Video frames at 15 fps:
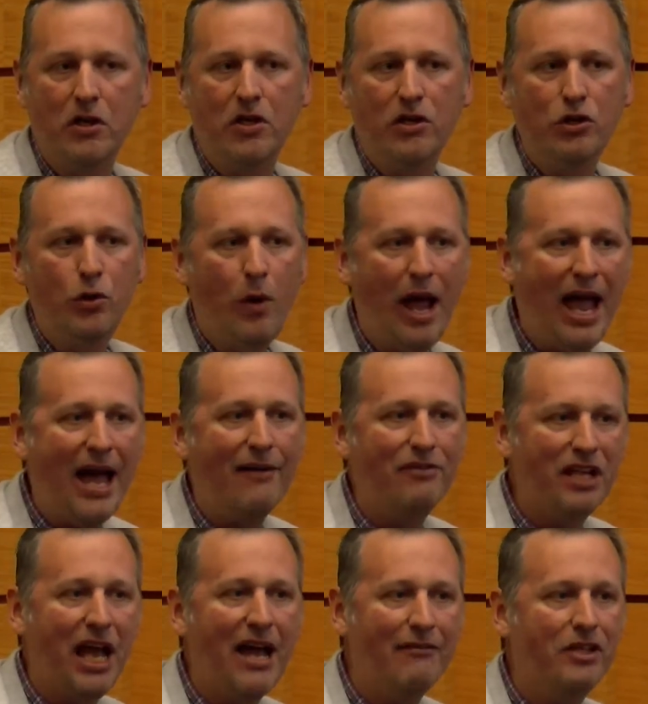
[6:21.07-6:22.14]
you have to
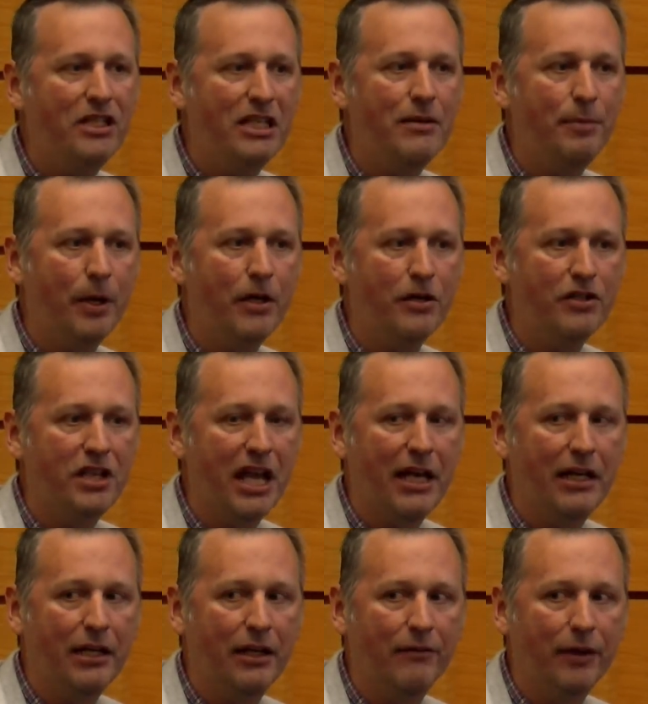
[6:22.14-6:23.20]
have a deep understanding
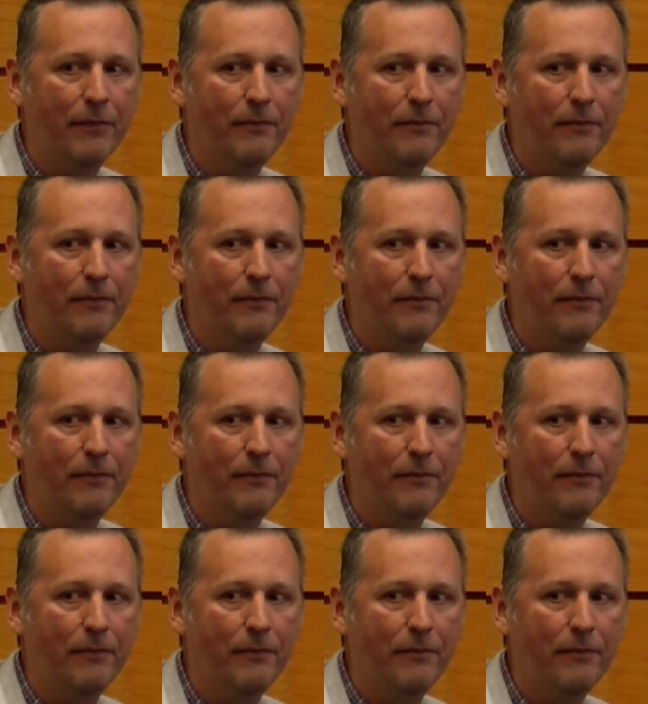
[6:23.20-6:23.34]
of it.